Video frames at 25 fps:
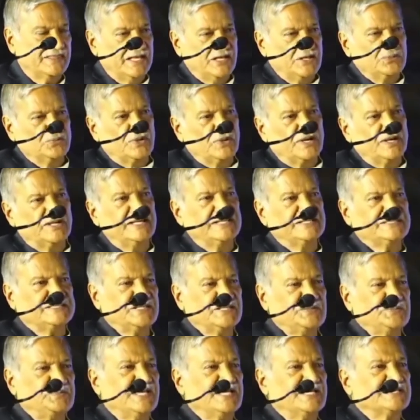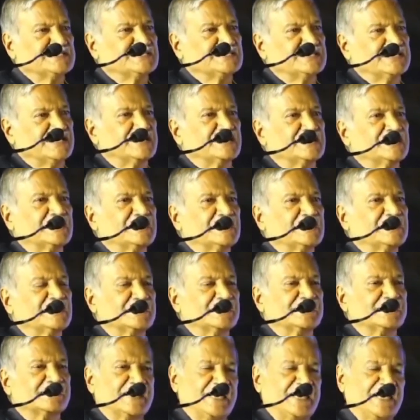Then one day C B N sir
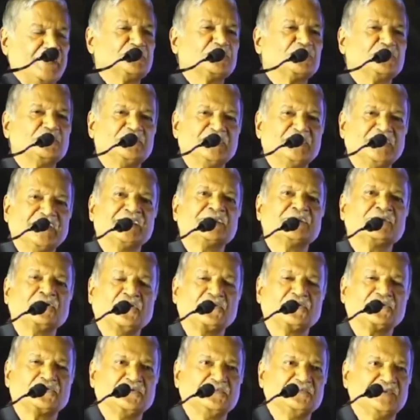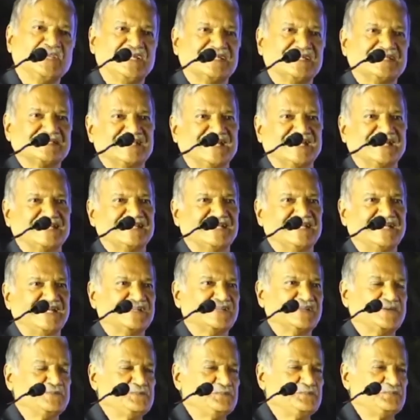came to me and talked to me and said
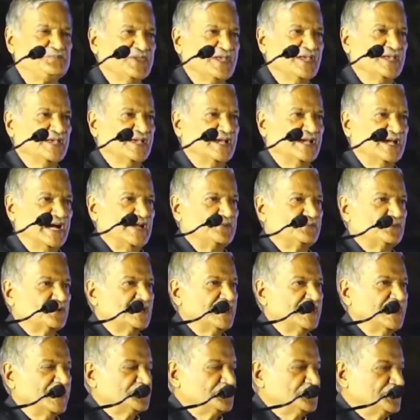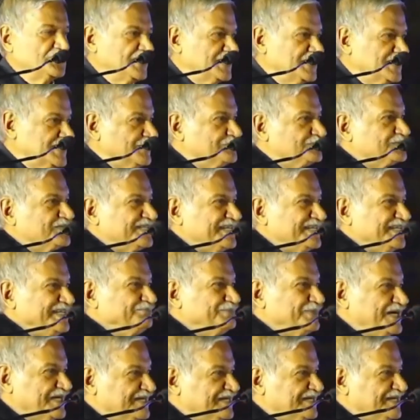that I would like to take up three
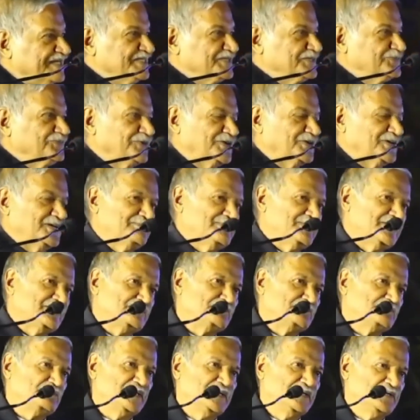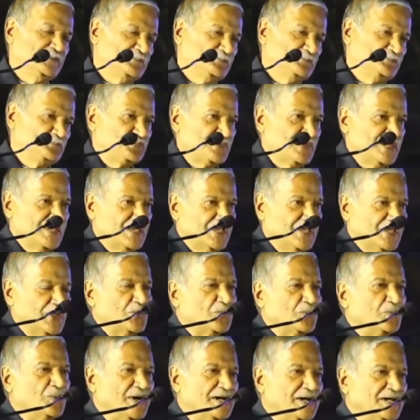mandals for development.
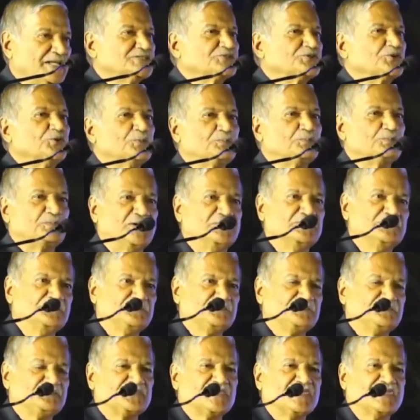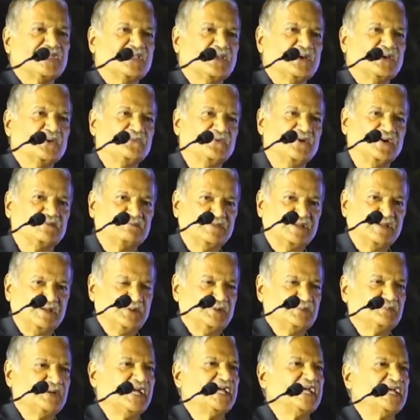One is Kupam, one will
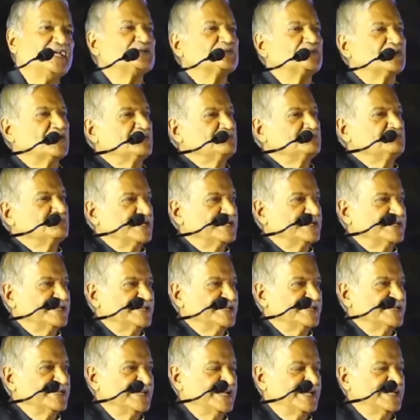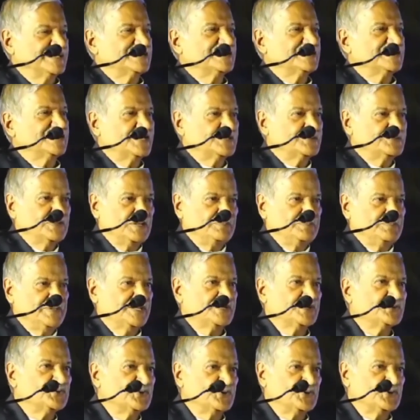be Maheshwaram mandal, and third will be
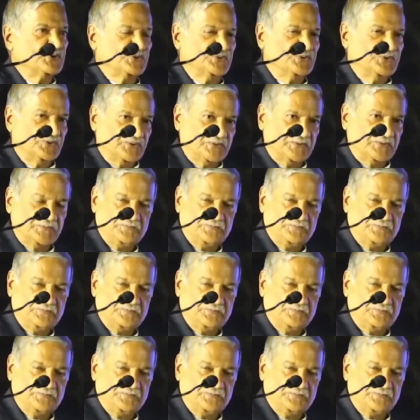in Guntur.